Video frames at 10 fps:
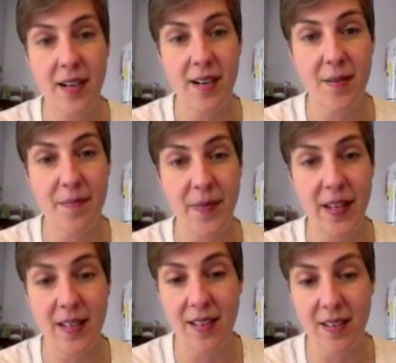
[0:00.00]
Um,
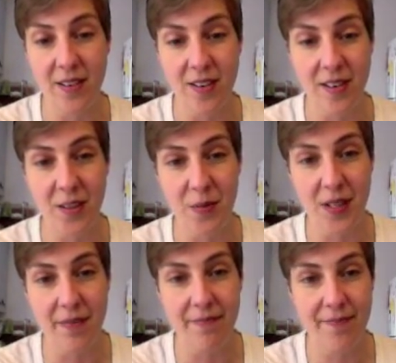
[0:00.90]
it didn't turn out to
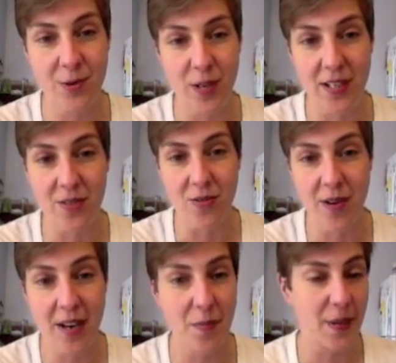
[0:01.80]
be quite so
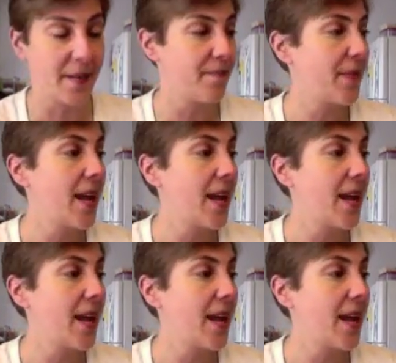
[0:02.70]
quick, but